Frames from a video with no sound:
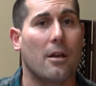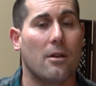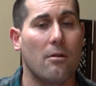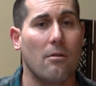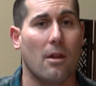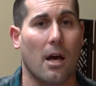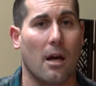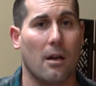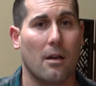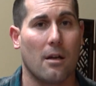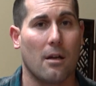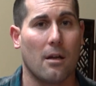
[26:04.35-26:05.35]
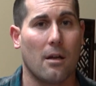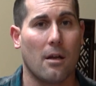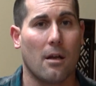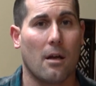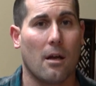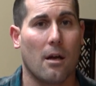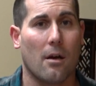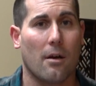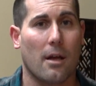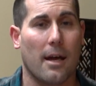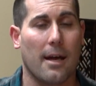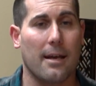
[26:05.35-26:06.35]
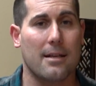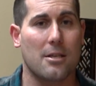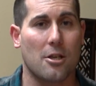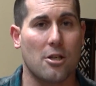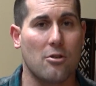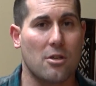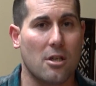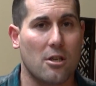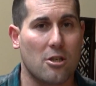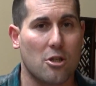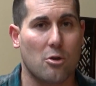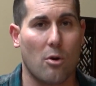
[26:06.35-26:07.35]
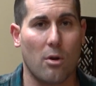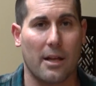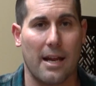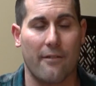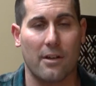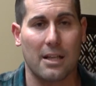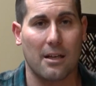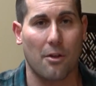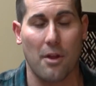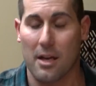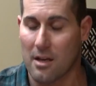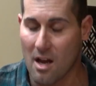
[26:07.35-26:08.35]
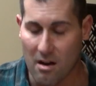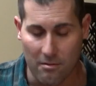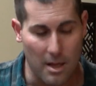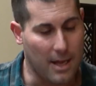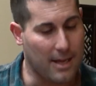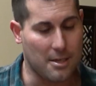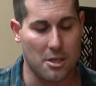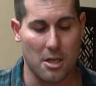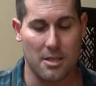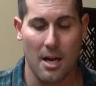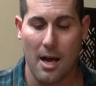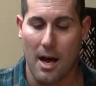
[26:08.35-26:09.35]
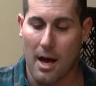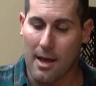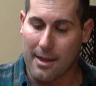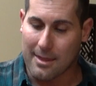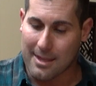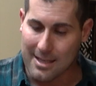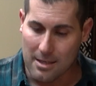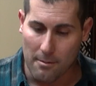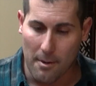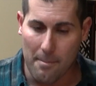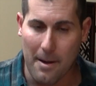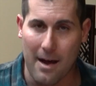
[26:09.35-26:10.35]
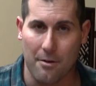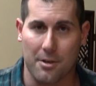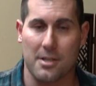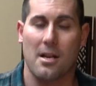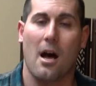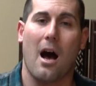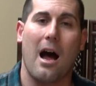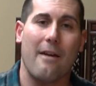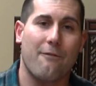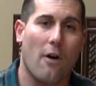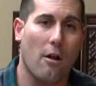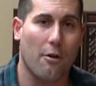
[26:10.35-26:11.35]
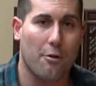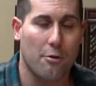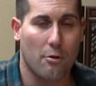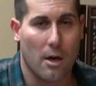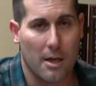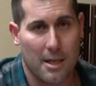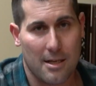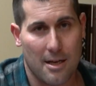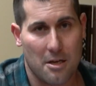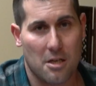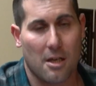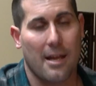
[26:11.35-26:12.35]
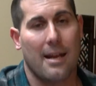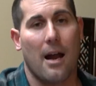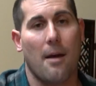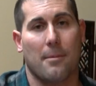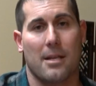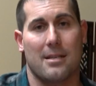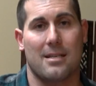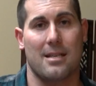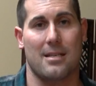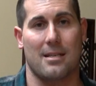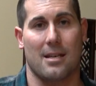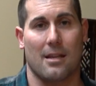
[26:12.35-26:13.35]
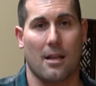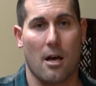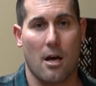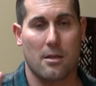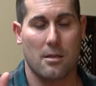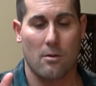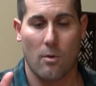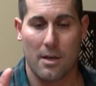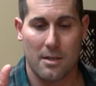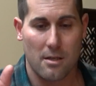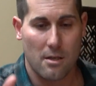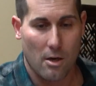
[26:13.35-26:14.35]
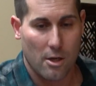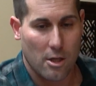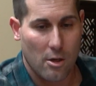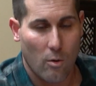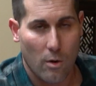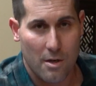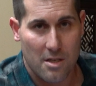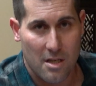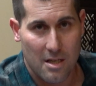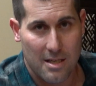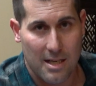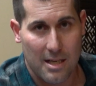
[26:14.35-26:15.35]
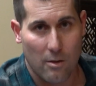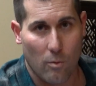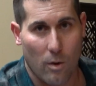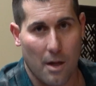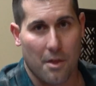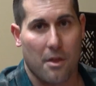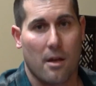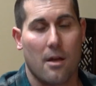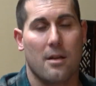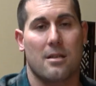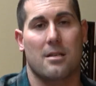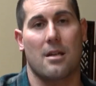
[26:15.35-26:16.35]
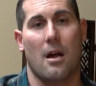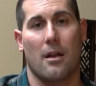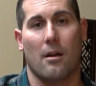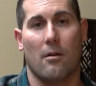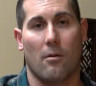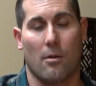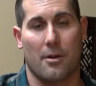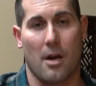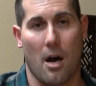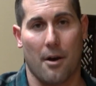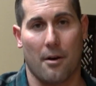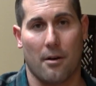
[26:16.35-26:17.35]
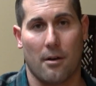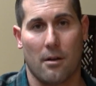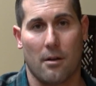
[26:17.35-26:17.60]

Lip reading: to do that. Okay? Because you're used to controlling every little thing. No, it's just, these are my boundaries. I follow through unconditionally and I'm consistent. The consequences are yours to deal with, son or daughter.